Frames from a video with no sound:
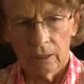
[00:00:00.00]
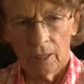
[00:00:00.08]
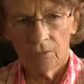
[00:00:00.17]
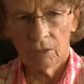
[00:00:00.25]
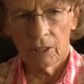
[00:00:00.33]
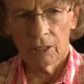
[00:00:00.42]

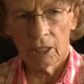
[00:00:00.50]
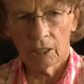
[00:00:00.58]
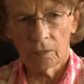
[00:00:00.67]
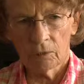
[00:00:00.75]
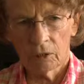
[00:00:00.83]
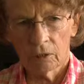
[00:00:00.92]
after they'd
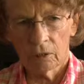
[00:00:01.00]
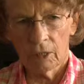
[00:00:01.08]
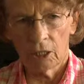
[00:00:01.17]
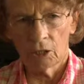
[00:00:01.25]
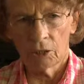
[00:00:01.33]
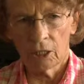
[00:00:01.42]
taken him to,
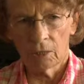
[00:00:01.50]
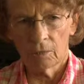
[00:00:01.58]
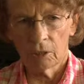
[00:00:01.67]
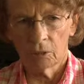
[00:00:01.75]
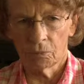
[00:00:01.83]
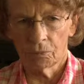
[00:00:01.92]
they had to take him
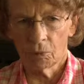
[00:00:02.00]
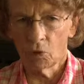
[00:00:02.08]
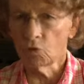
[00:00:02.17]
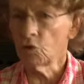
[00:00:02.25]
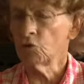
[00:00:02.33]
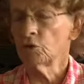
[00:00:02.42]
into
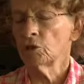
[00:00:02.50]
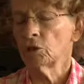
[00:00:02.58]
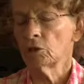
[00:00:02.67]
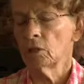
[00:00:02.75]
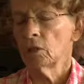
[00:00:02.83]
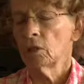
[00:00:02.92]
Provo for,
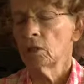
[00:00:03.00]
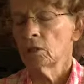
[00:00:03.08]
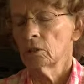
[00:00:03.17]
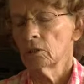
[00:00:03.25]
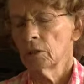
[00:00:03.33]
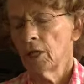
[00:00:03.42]

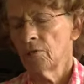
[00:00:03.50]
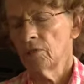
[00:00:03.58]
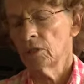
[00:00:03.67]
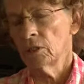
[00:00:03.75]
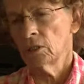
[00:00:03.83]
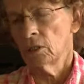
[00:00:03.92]
to have
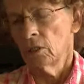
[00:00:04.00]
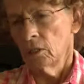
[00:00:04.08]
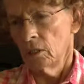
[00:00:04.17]
his,